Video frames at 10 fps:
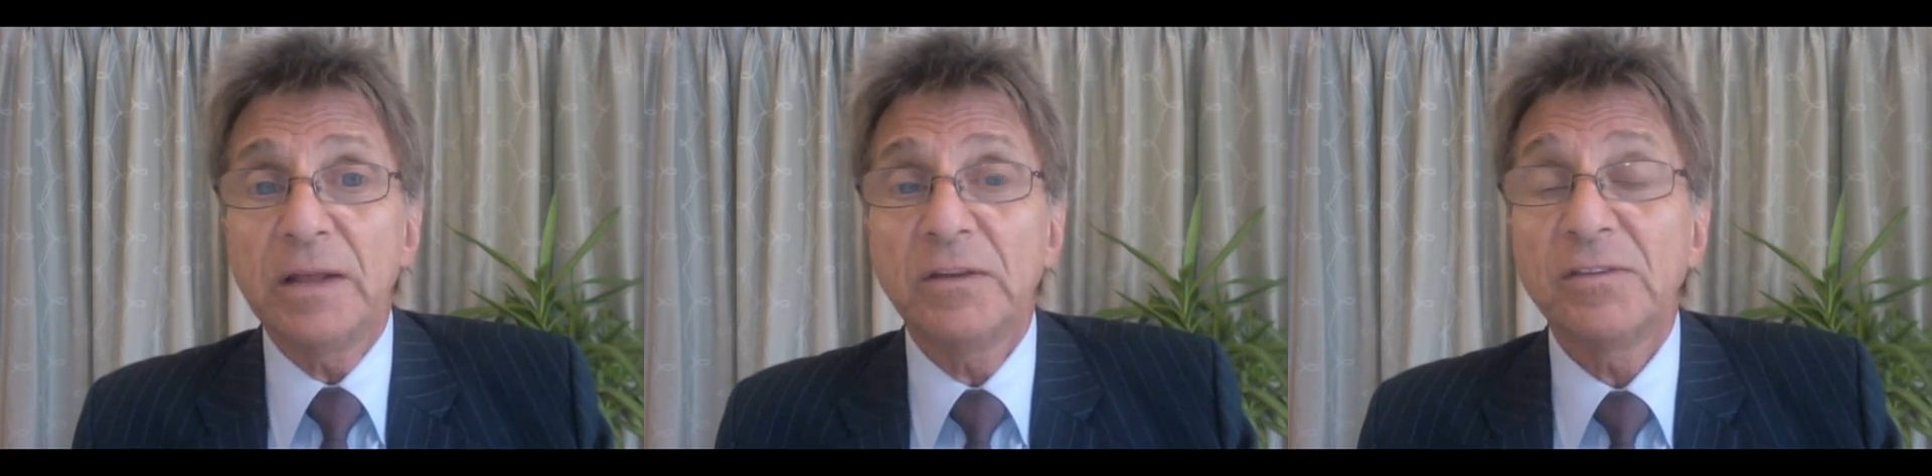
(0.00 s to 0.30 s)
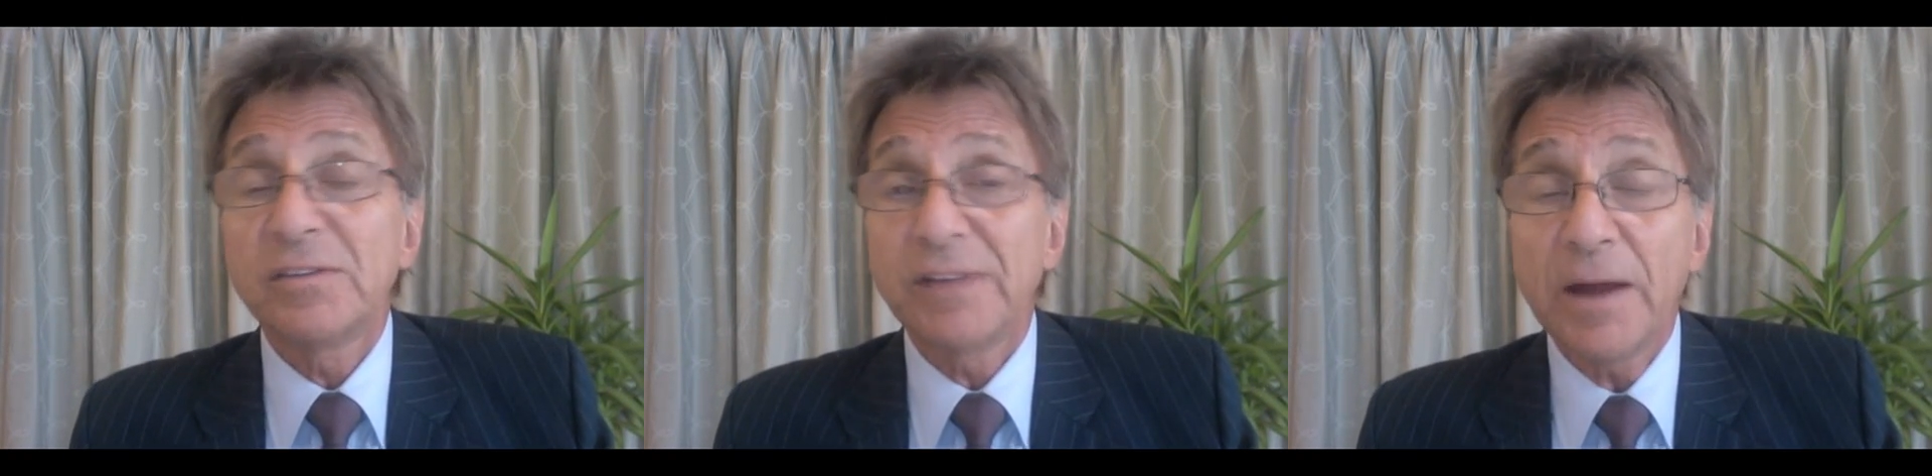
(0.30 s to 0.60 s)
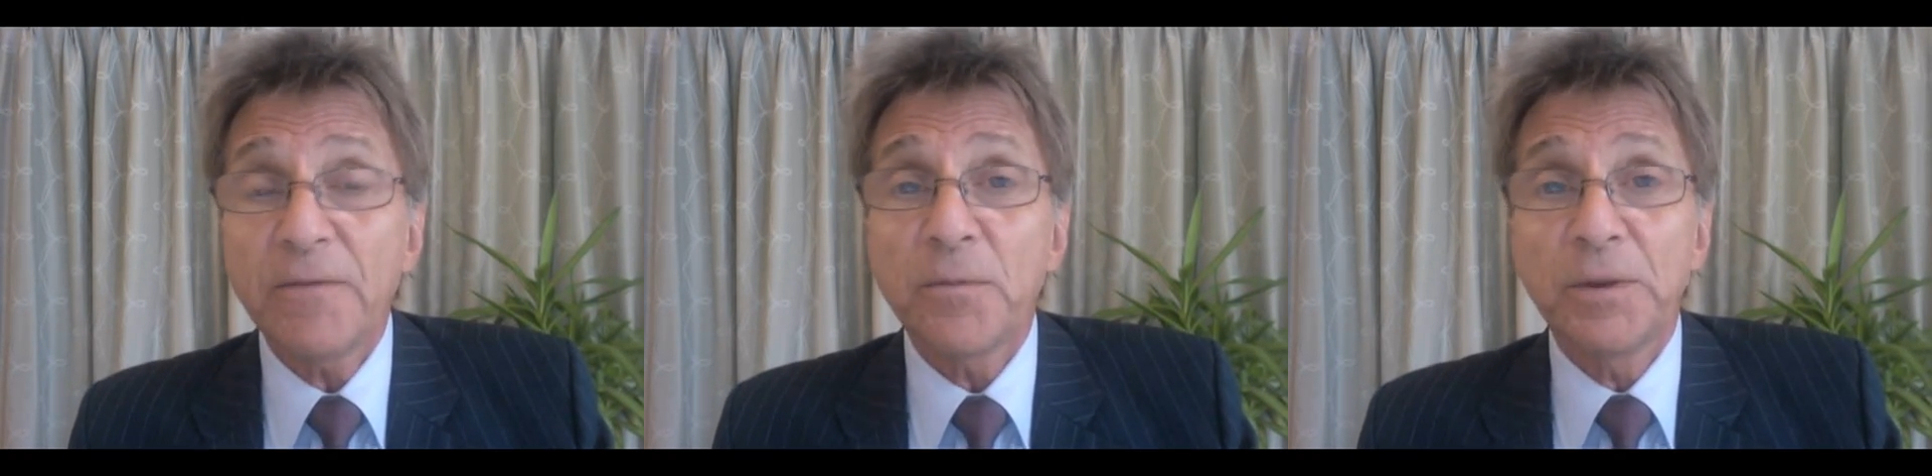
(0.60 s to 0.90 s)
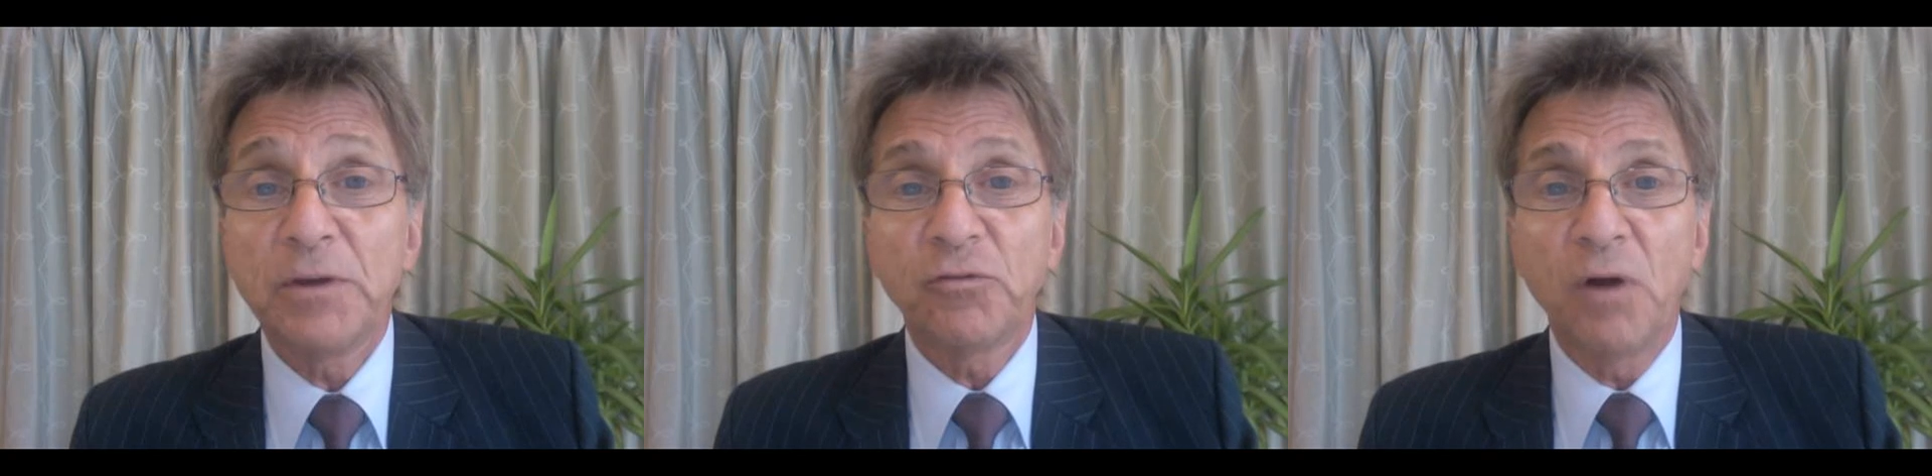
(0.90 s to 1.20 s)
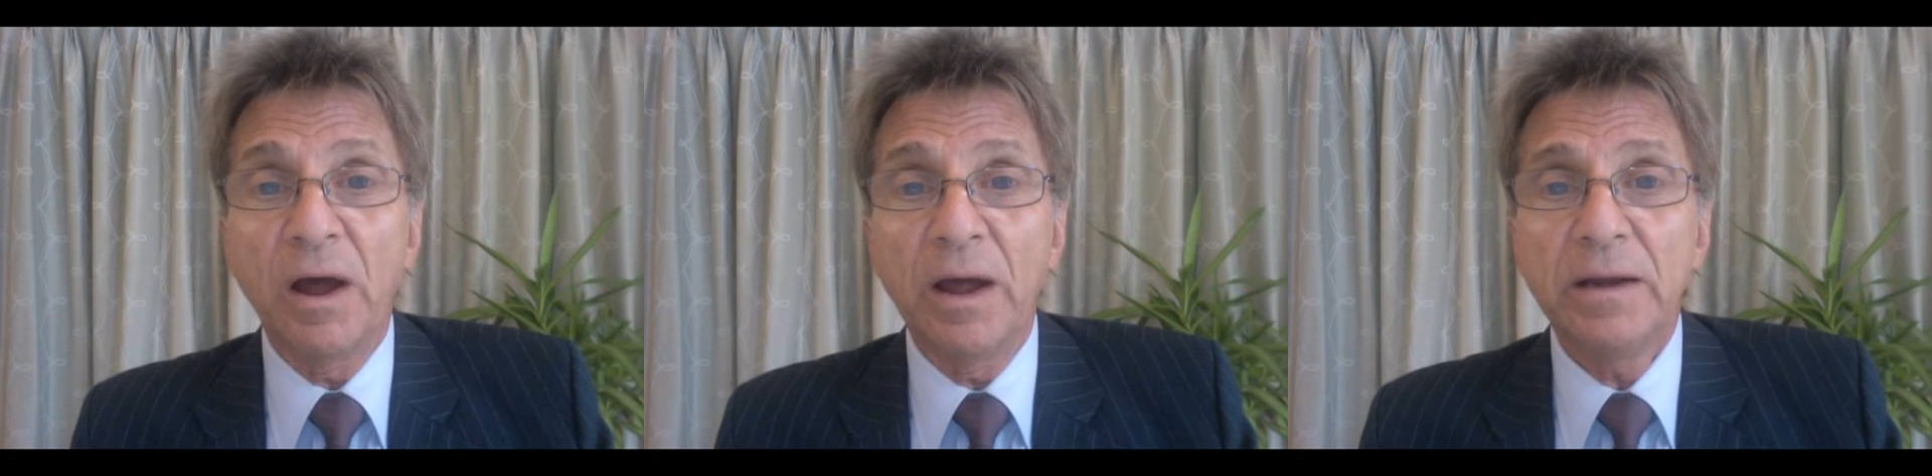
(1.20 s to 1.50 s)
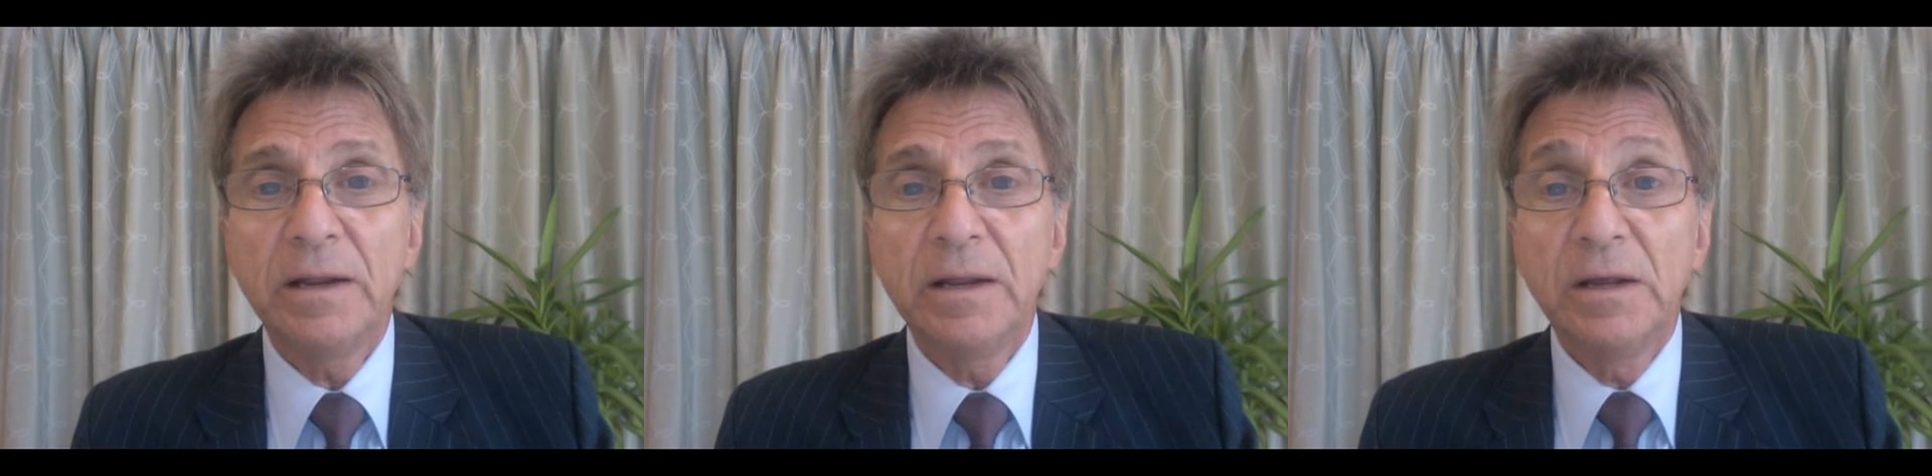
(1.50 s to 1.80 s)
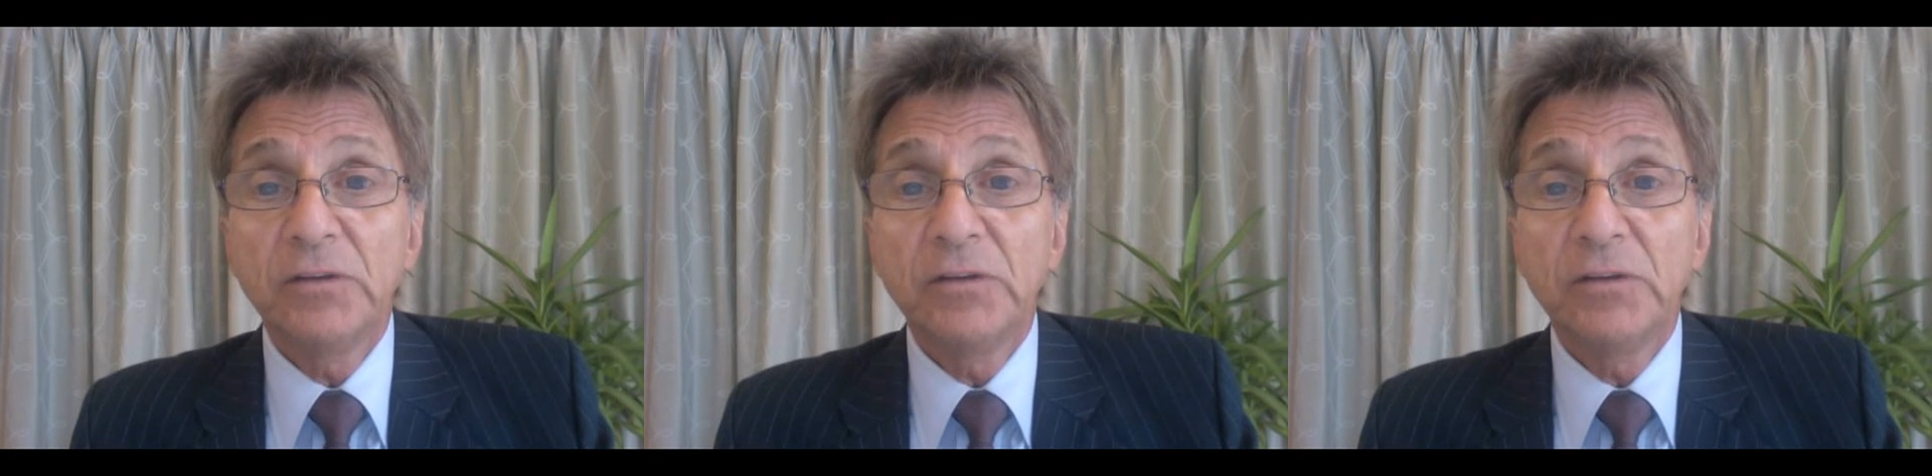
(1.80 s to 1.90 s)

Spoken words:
like this has ever been tried.